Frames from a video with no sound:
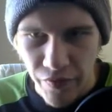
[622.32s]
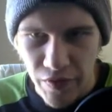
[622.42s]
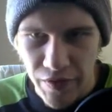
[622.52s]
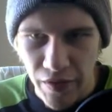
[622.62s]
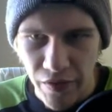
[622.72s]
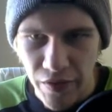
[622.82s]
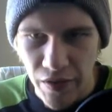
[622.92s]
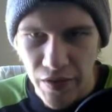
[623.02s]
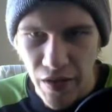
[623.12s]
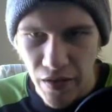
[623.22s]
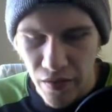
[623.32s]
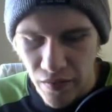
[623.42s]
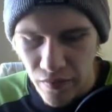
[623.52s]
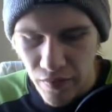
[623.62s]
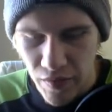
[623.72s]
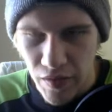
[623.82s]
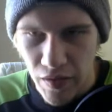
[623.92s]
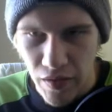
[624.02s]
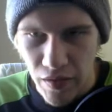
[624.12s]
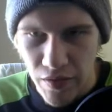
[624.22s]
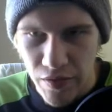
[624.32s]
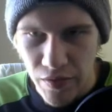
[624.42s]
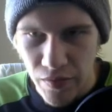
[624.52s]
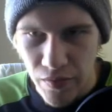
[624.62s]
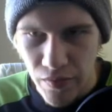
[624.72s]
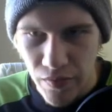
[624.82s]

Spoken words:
The salary is going to take in, let's do